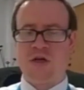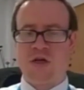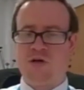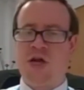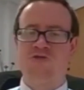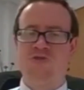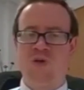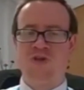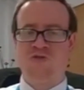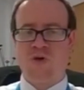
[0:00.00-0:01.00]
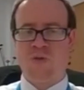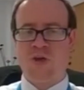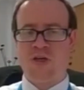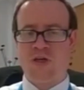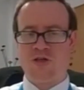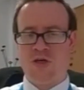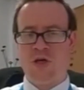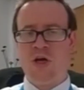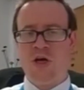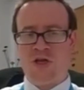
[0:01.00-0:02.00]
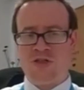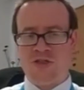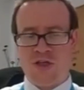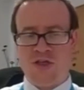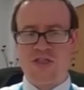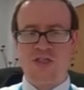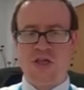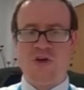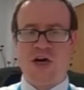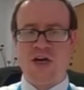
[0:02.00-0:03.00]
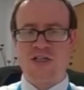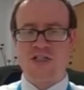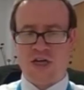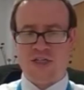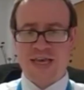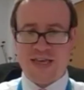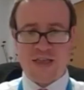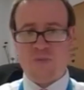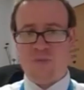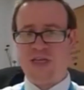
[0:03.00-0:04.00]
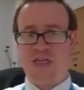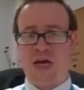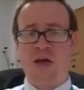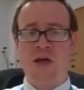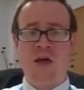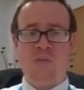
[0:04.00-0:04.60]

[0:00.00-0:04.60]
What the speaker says: the correct response if you want to be a doctor is to listen to the advice and take the BTEC,